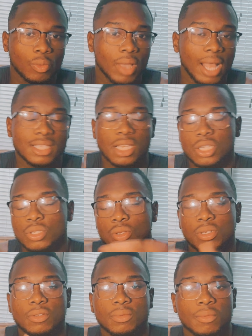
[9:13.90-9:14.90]
I touched on
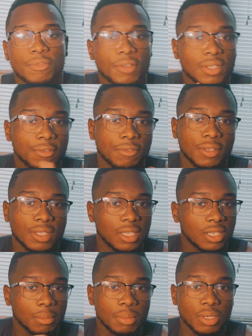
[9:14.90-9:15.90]
the 50-50 in
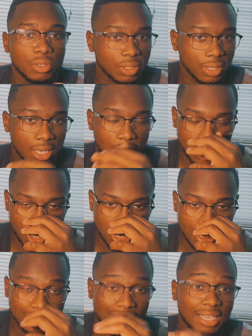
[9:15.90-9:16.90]
the bills thing.
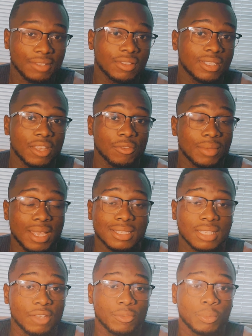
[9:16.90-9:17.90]
Not even saying from that
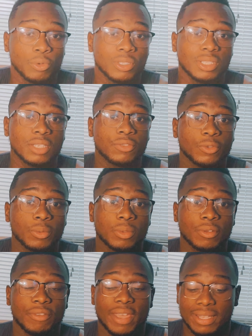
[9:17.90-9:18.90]
standpoint. Just from the
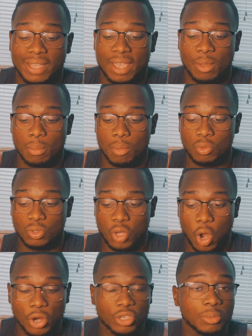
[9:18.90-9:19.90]
fact that most
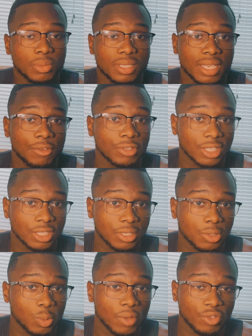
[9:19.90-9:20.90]
arguments in
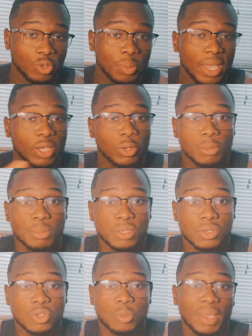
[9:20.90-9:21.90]
relationships, whether you paying all the
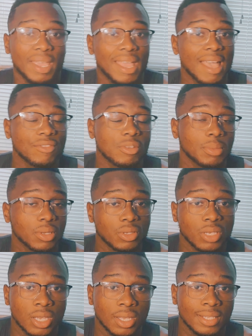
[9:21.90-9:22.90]
bills or you paying half the bills,
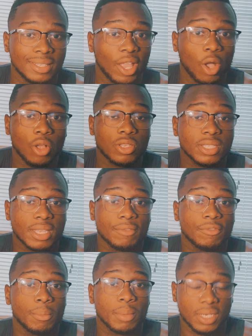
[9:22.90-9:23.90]
they all stem
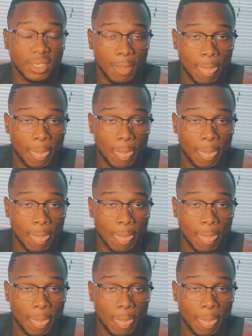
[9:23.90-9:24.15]
from money.